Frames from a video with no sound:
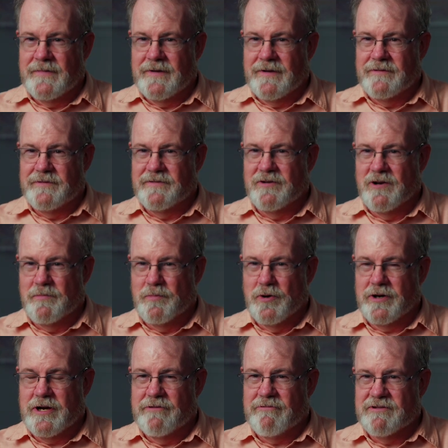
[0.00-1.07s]
Because, you know,
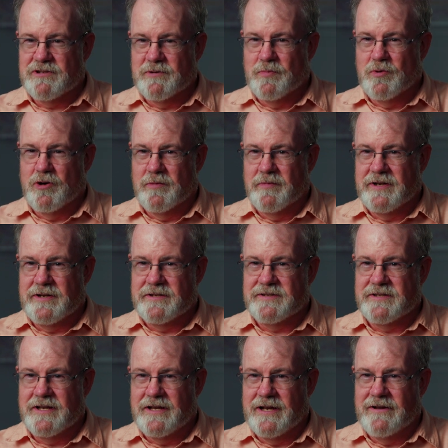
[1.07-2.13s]
poor countries are poor
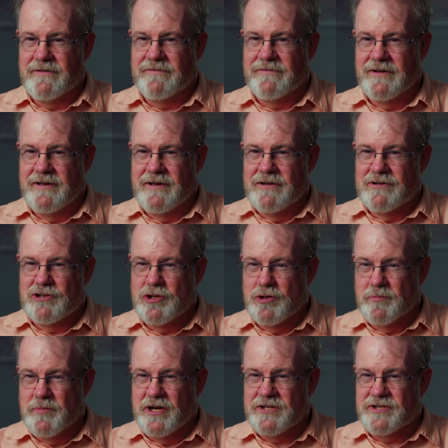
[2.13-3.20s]
because they have
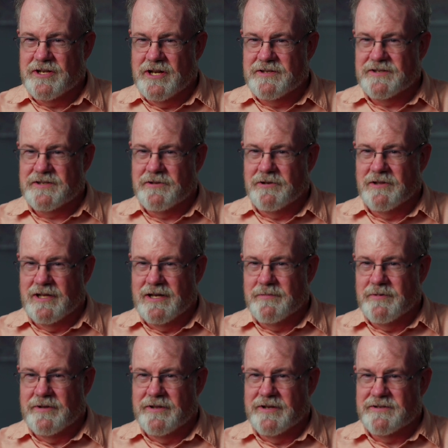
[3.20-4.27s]
too much unskilled
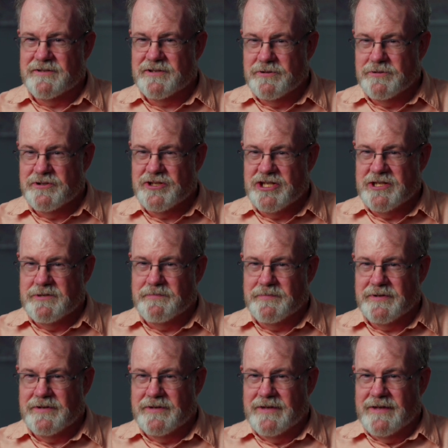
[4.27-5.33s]
labor that is too
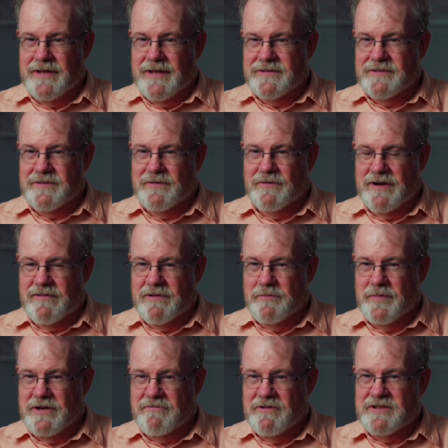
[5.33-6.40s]
cheap. That's one of the
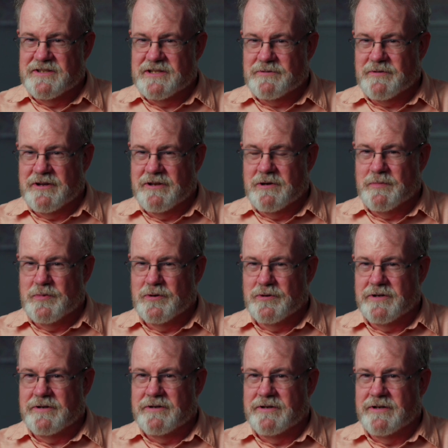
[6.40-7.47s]
big reasons why they're
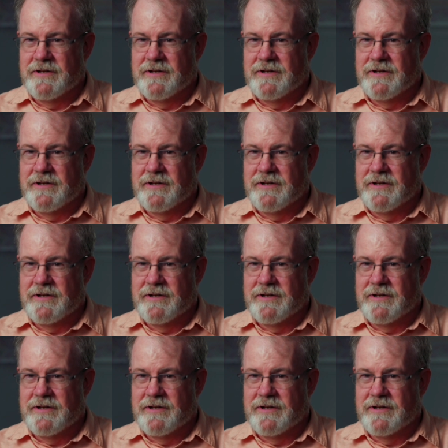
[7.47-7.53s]
poor.